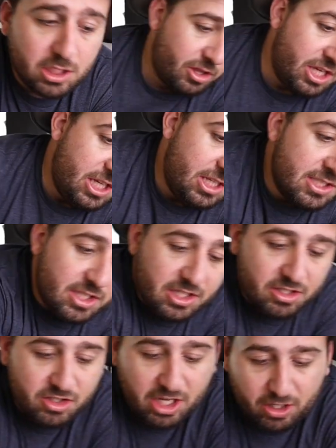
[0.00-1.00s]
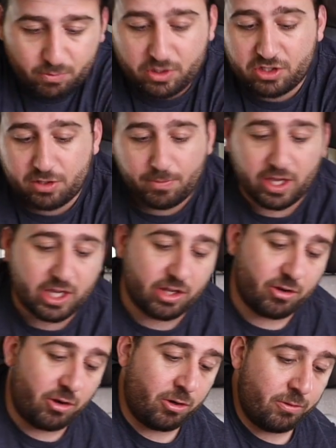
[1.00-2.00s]
The easiest sandwich to make at
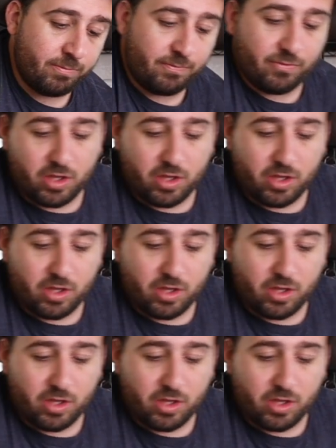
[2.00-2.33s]
home